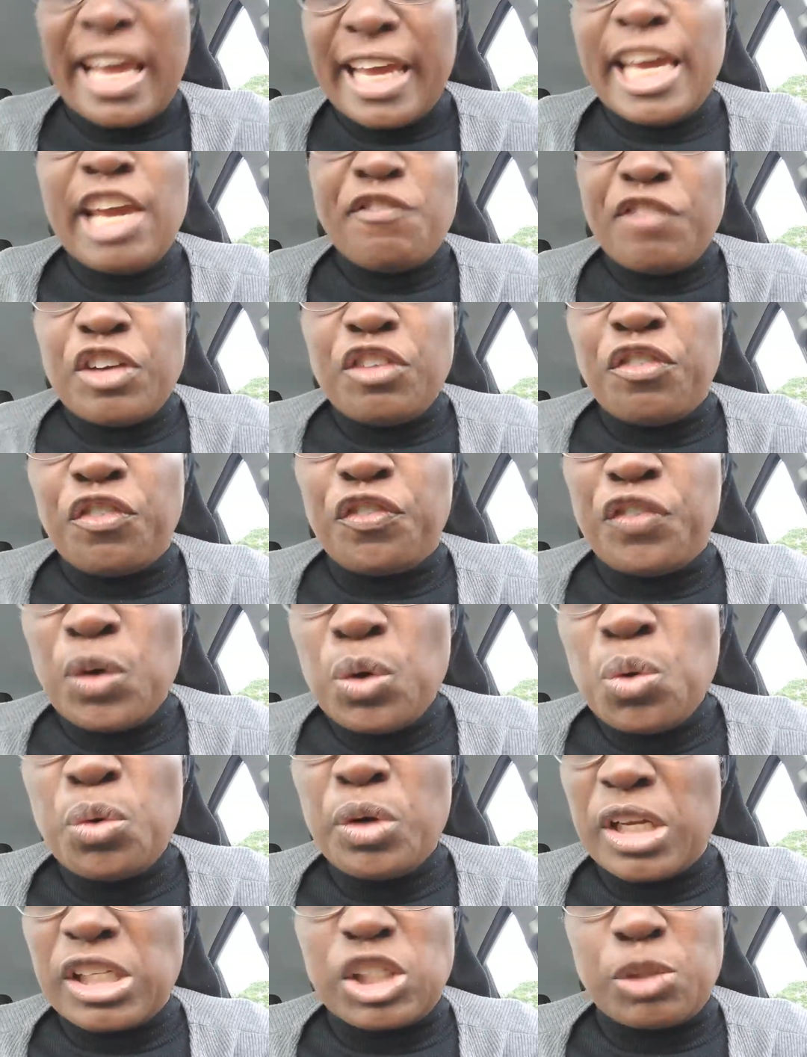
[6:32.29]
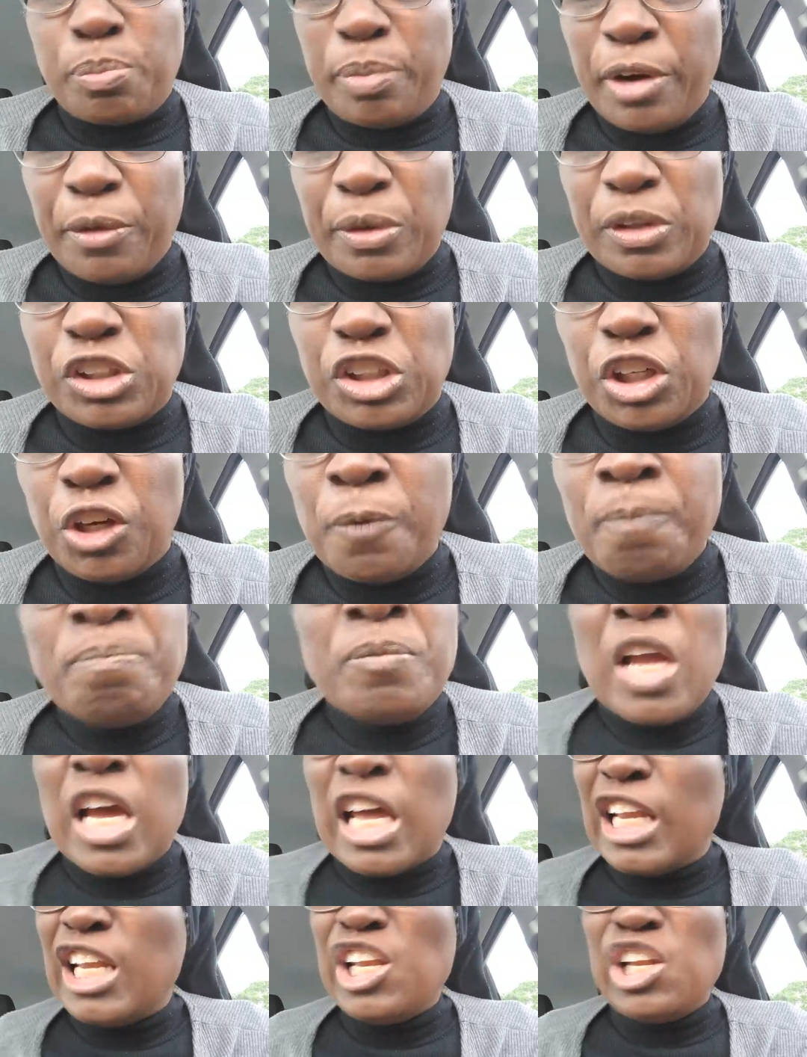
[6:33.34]
Even food is spiritual.
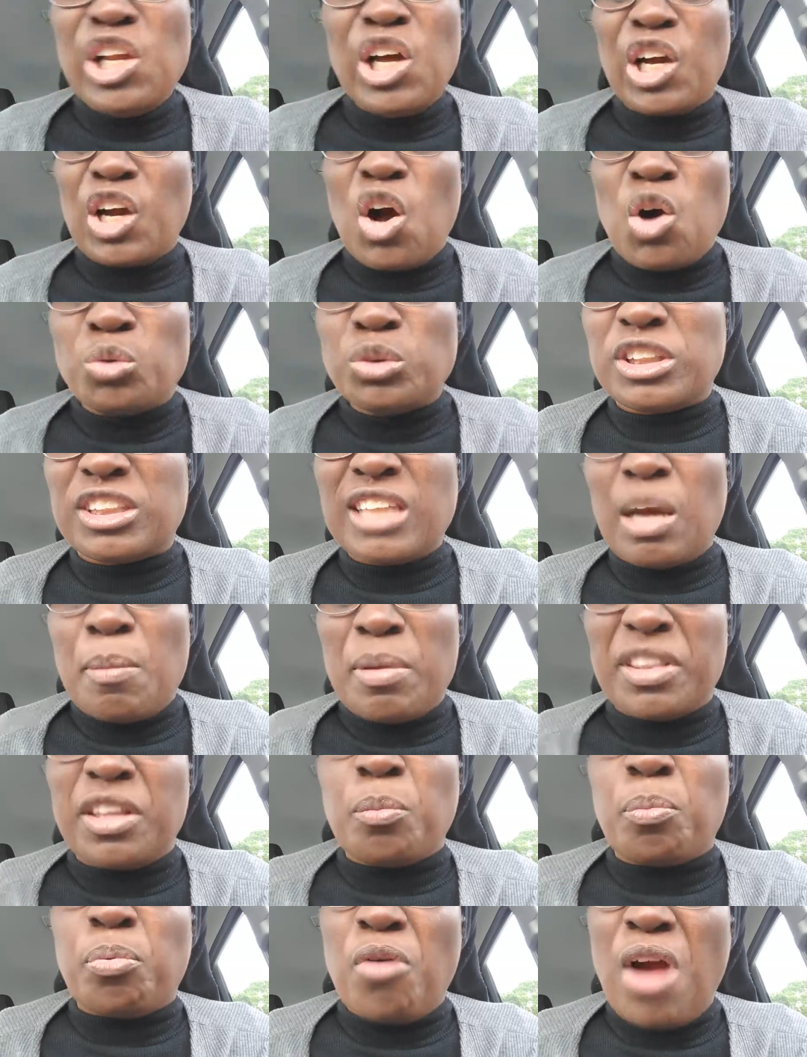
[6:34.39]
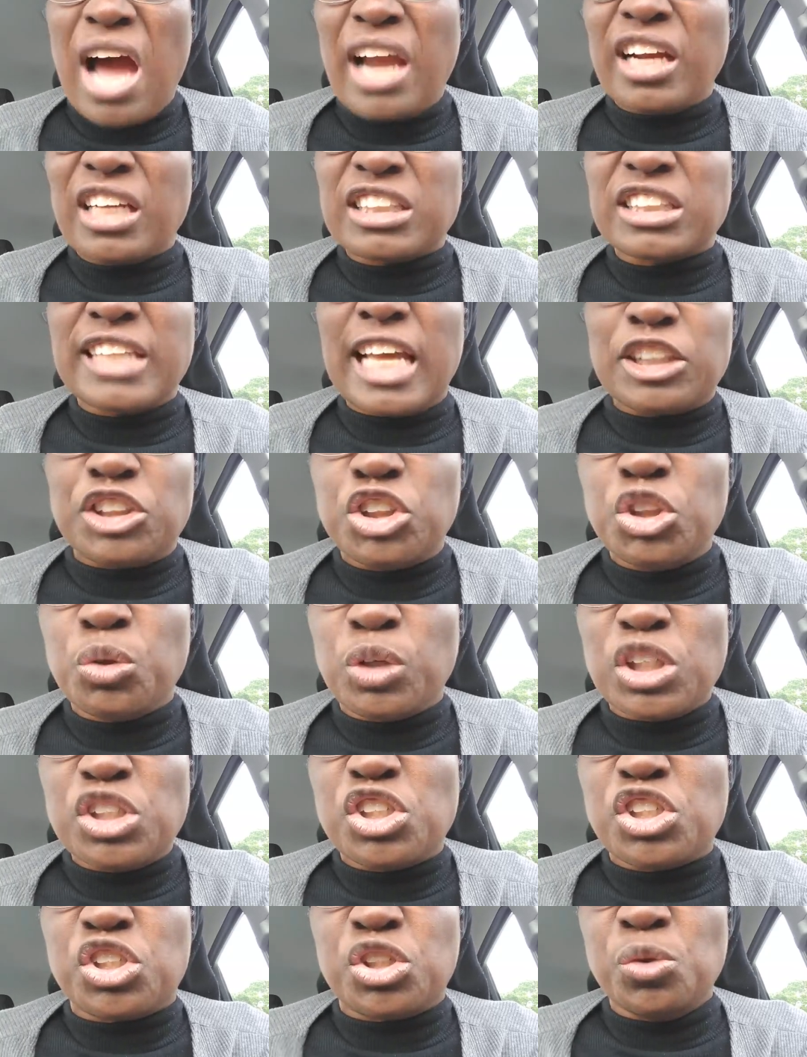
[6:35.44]
Look on some of the products that you
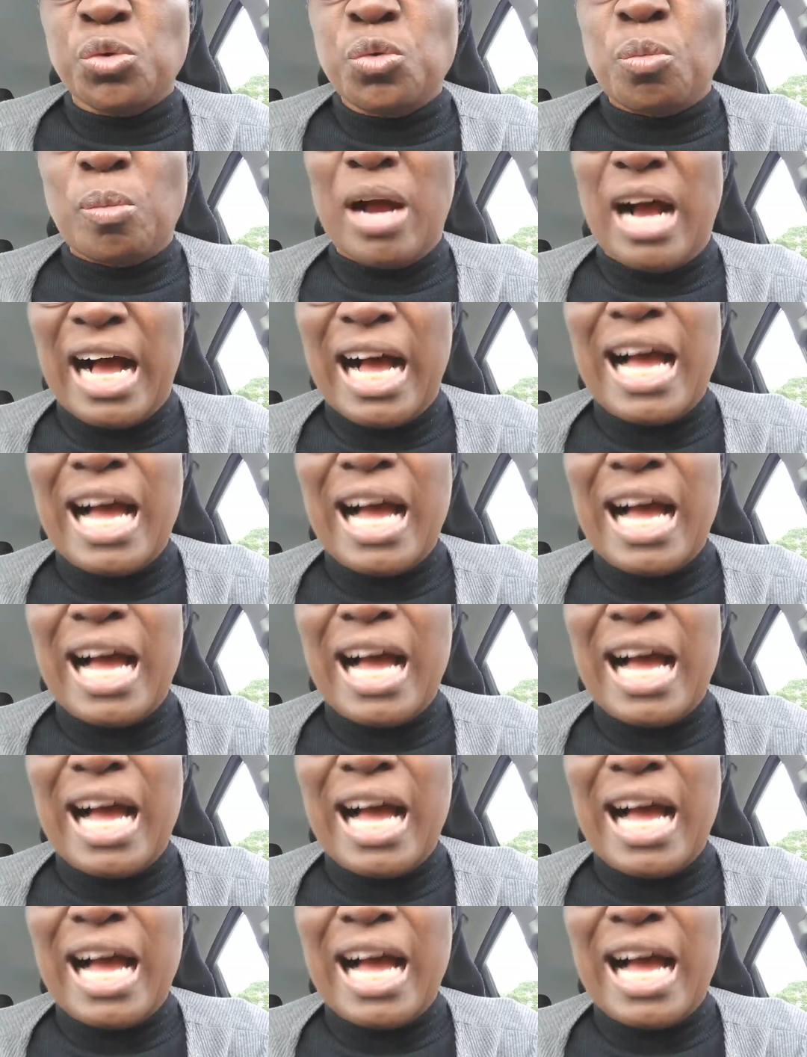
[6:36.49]
consume.